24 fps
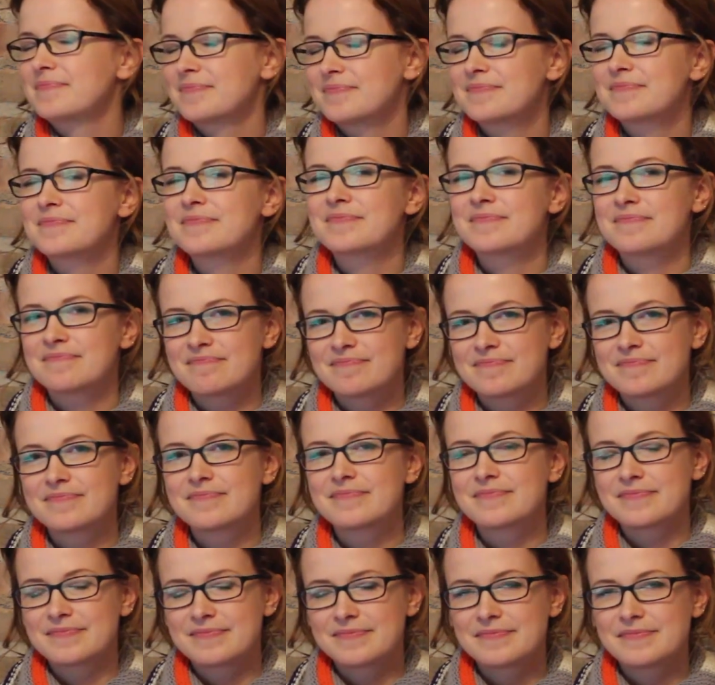
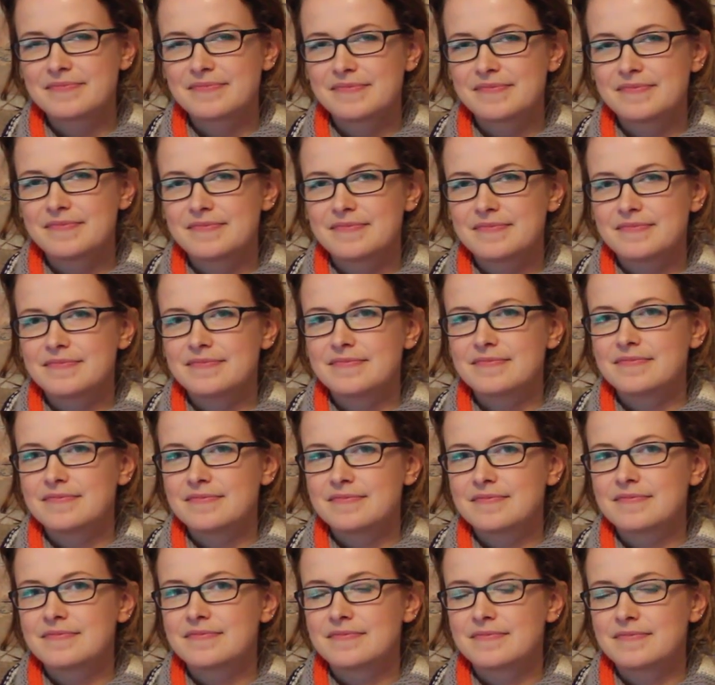
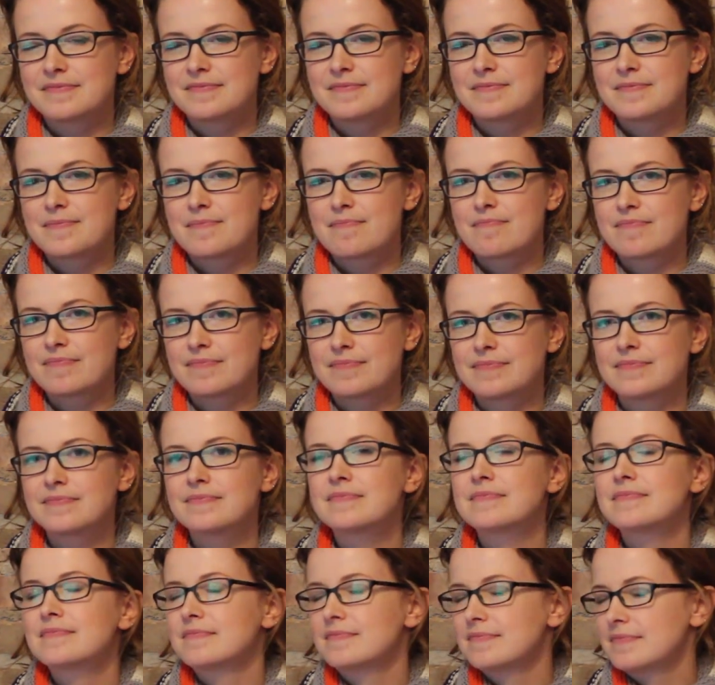
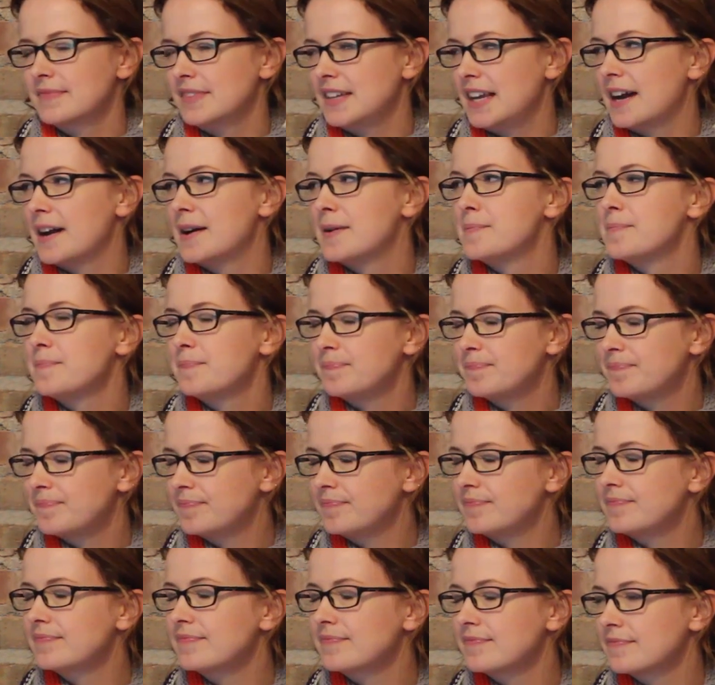
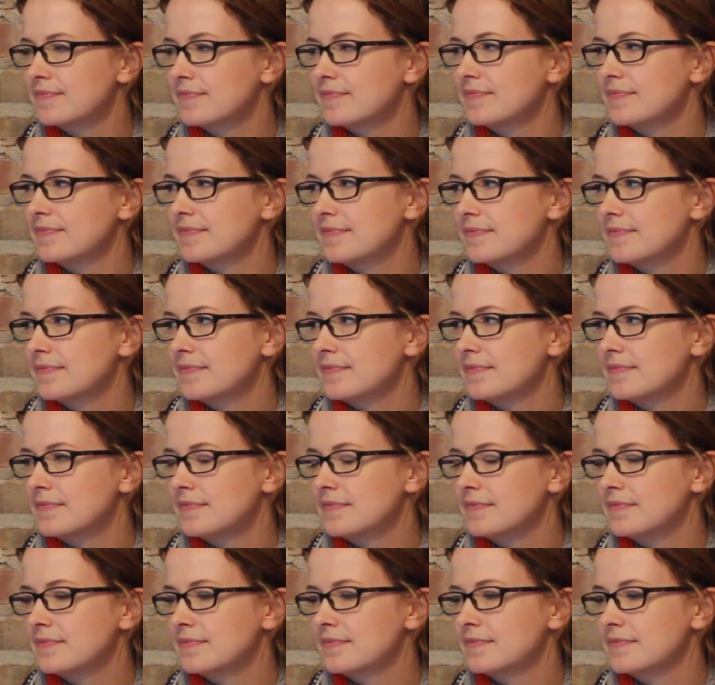
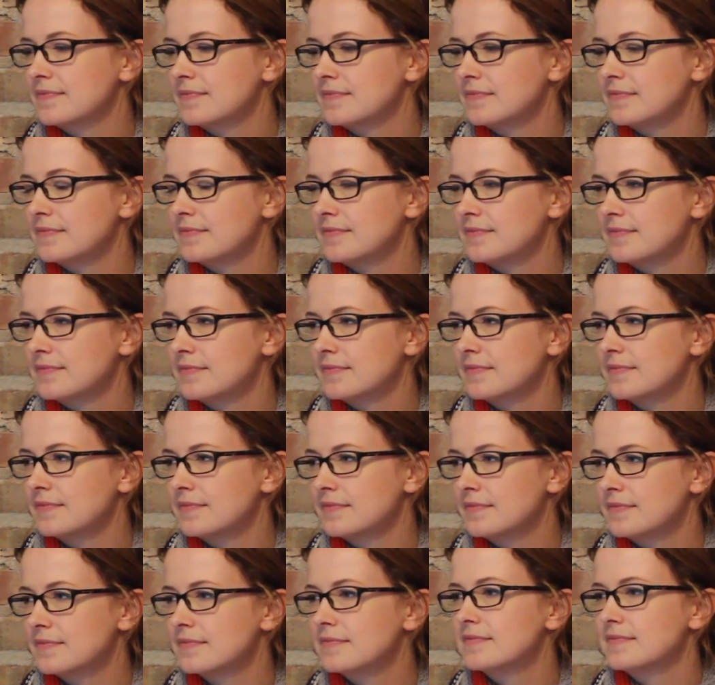(not speaking)